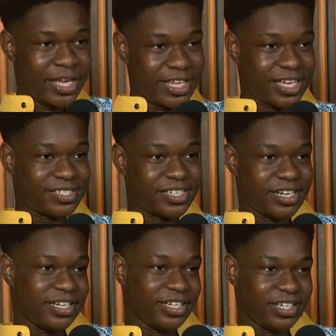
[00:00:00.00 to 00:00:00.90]

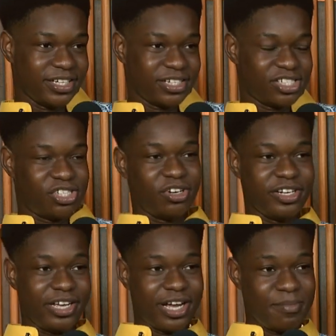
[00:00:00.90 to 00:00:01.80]
yesterday,
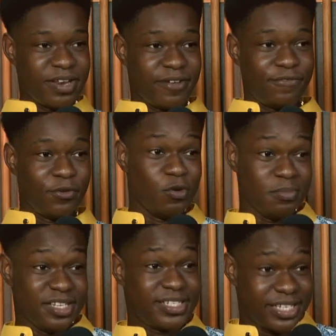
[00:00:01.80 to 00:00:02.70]
Shorty come then flow
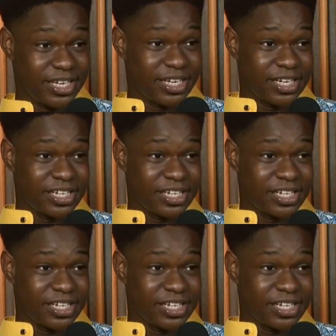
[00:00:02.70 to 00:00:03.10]
me say